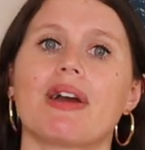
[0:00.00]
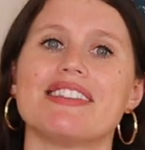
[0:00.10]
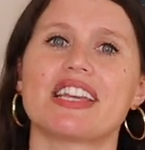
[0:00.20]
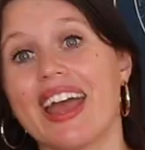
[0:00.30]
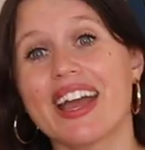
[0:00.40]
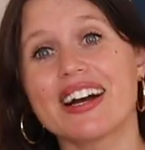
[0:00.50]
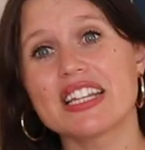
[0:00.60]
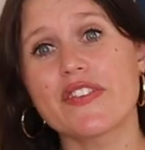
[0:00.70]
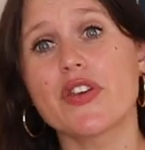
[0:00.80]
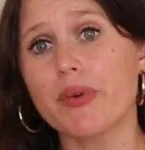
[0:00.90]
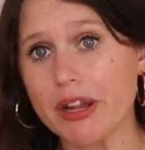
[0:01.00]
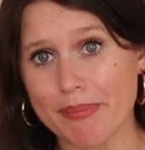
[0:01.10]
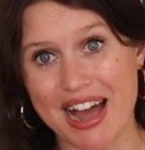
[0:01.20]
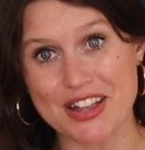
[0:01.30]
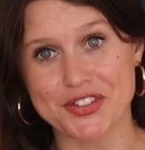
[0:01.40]
rising. And if you wouldn't
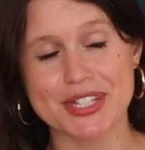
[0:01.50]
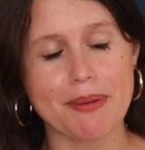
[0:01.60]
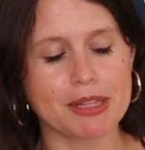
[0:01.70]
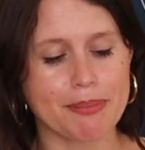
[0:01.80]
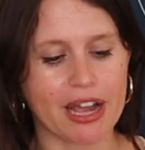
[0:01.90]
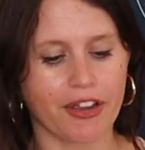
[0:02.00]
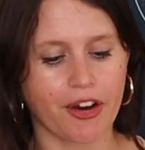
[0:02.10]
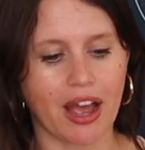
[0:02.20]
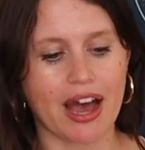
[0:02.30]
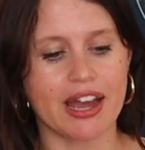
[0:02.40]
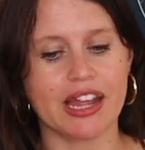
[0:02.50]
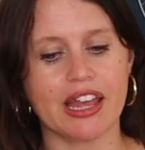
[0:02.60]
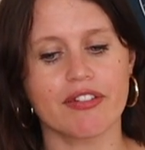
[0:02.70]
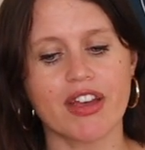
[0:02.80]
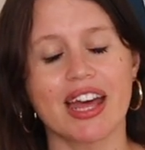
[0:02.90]
mind, just keep in the back of your head,
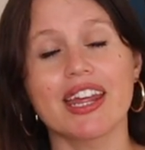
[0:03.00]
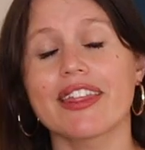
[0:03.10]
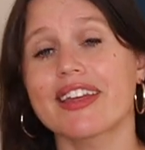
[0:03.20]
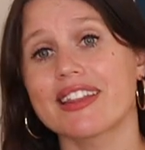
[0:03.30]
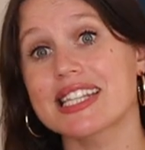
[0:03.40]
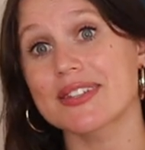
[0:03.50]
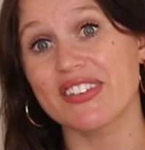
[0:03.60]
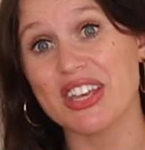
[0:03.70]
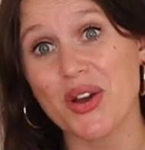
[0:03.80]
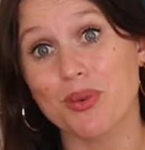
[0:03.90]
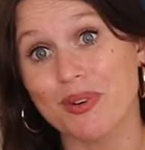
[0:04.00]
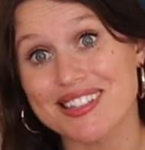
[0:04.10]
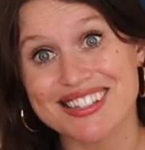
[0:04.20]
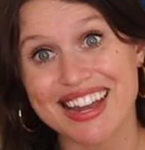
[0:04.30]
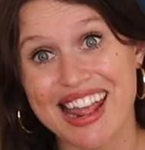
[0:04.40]
if anything in this video
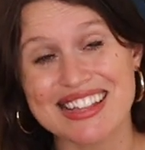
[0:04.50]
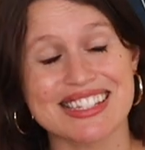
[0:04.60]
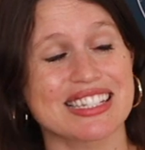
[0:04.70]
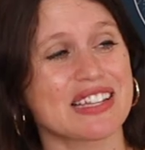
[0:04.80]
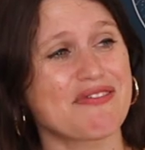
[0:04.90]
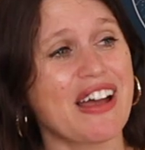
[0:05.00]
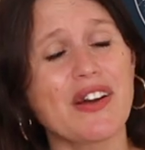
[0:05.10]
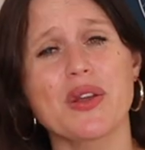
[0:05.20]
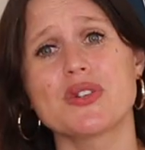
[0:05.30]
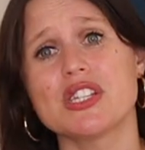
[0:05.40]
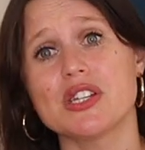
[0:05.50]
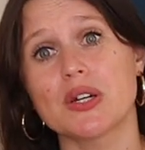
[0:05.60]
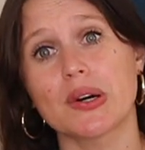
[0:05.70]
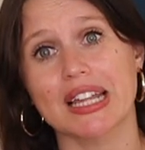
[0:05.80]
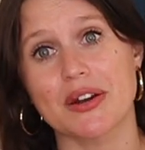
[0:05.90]
resonates, is of value to
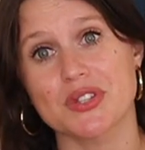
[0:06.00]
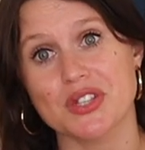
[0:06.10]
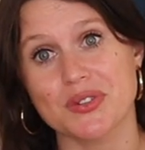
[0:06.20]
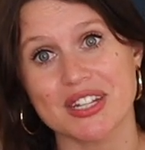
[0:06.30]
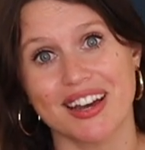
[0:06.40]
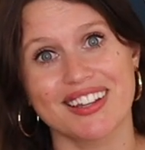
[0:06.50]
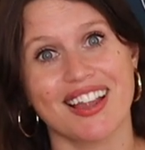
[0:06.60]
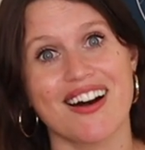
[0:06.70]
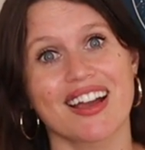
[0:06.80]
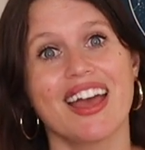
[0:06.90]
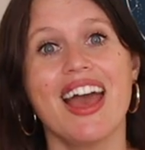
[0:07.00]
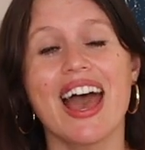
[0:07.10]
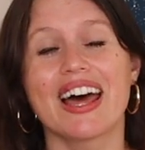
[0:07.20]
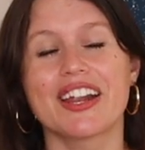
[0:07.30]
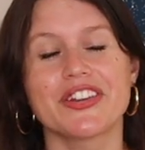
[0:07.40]
you, allows you to unlock
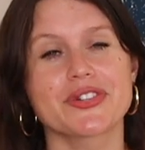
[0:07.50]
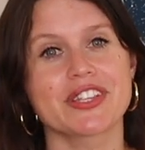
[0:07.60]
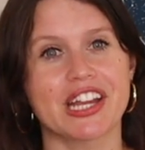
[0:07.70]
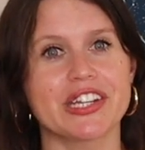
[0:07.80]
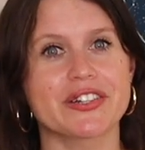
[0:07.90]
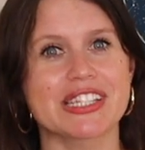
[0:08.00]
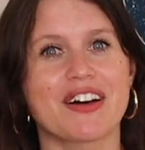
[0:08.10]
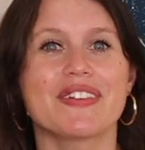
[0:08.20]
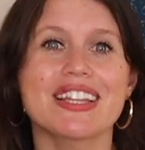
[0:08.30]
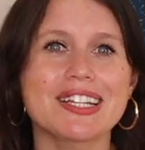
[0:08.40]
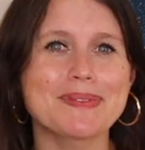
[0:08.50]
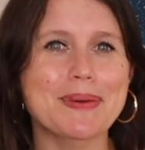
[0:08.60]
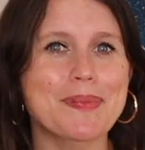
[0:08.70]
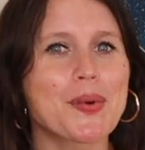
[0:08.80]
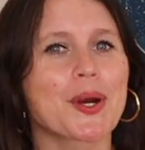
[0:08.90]
and understand yourself a little
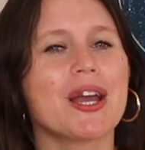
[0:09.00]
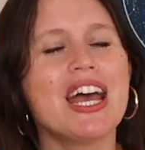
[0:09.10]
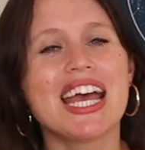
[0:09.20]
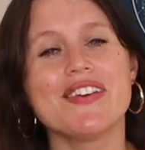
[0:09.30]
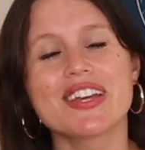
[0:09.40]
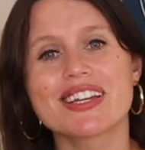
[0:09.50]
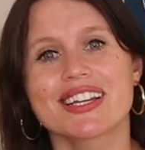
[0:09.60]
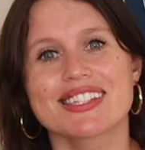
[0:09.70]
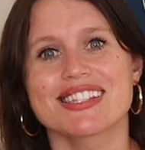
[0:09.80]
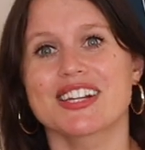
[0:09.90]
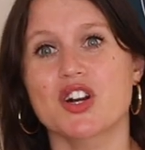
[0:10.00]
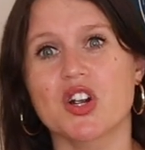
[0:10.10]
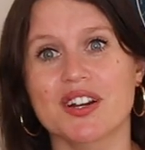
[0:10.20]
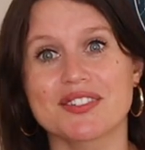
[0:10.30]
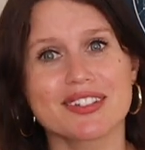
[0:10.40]
bit more, if you can consider